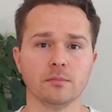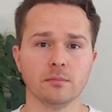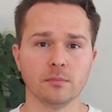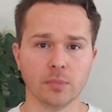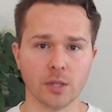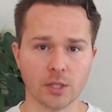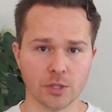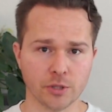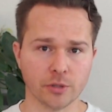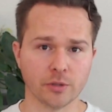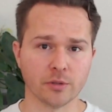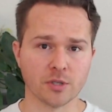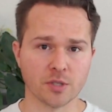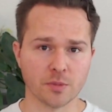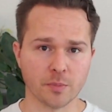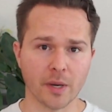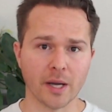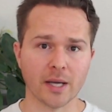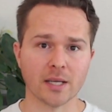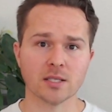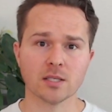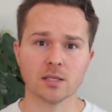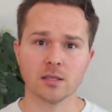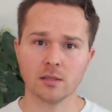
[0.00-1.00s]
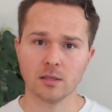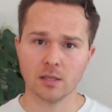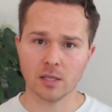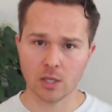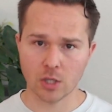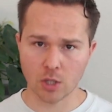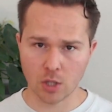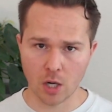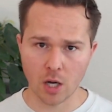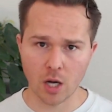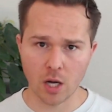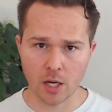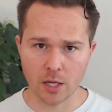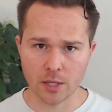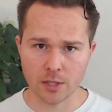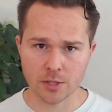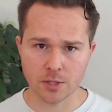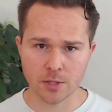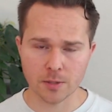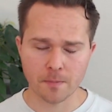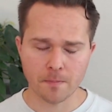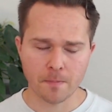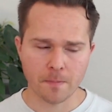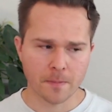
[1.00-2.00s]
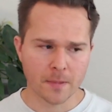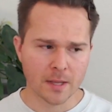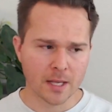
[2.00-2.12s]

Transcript: blood sugar spikes can cause.